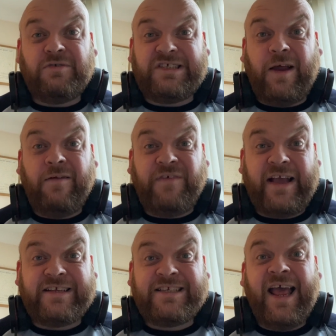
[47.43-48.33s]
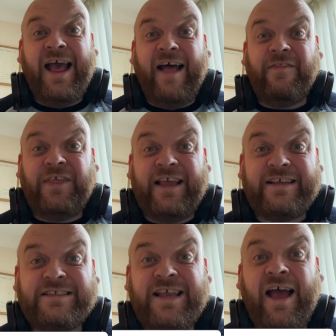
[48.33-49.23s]
so sound effects and
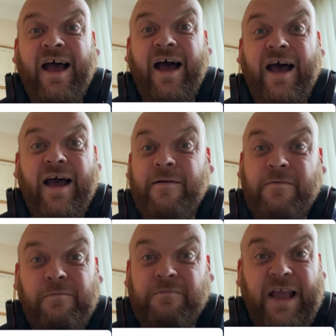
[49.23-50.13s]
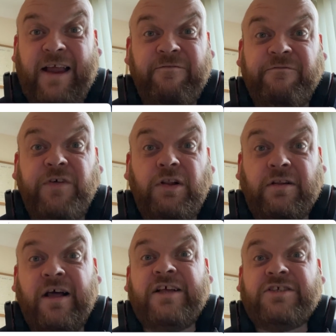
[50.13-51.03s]
things in
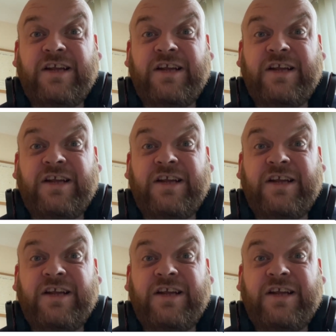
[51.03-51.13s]
full.